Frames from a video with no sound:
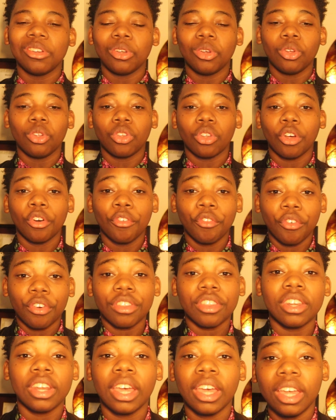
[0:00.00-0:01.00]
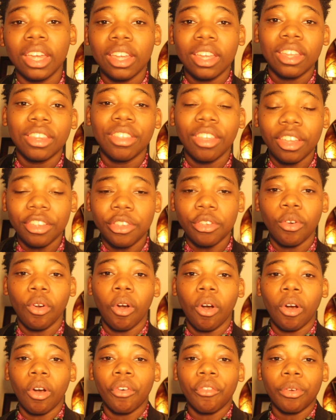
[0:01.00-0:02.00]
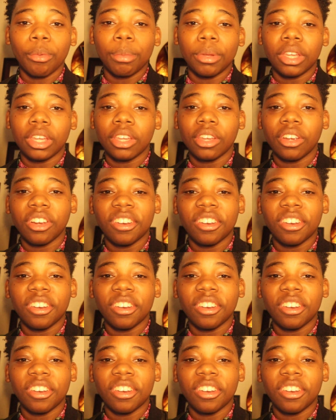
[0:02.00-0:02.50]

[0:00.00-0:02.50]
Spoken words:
news for the day. Thank you all for being here.